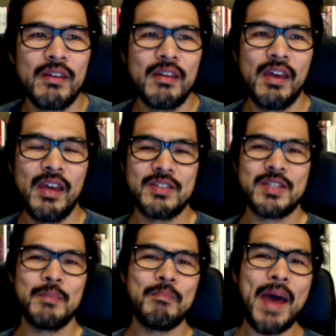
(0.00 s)
and to
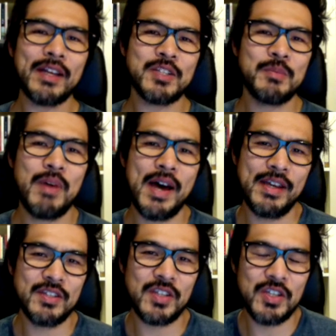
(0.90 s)

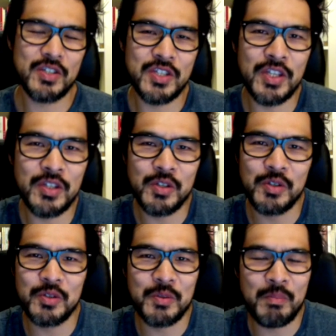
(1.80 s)
maximize
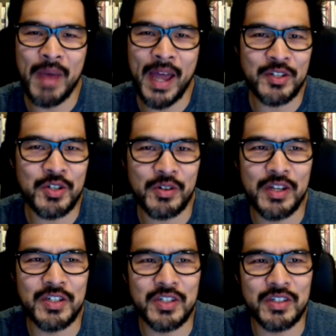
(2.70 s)
continued
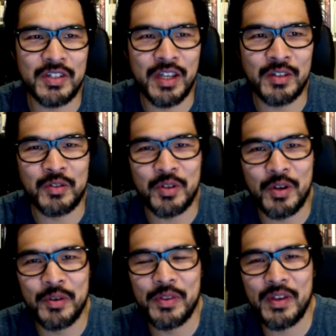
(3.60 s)
maturation and
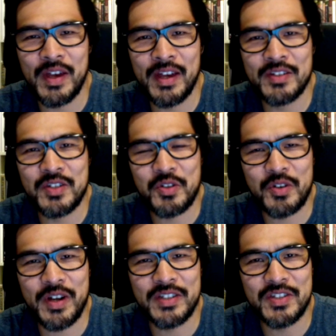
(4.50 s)
growth as
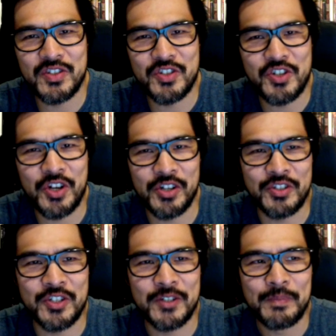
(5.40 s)
Christ's
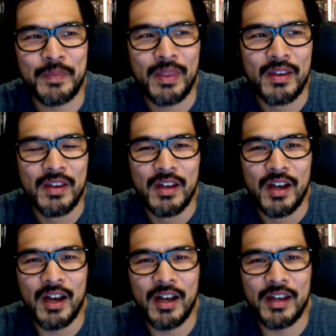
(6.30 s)
church.
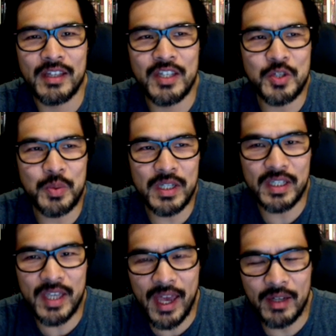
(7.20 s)
Each week,
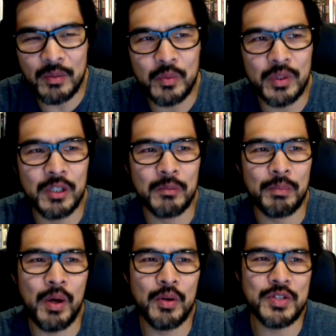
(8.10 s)
again, we'll
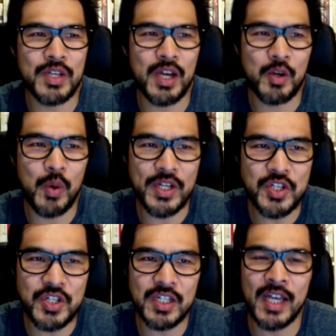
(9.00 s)
pose a
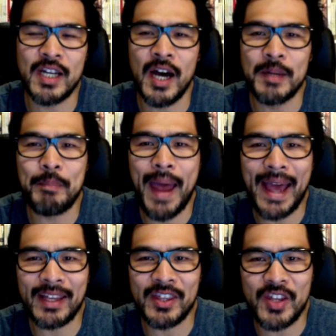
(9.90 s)
question and
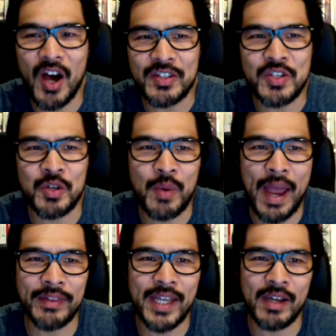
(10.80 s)
unpack thoughts
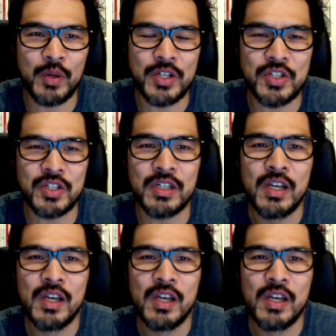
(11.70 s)
around that question.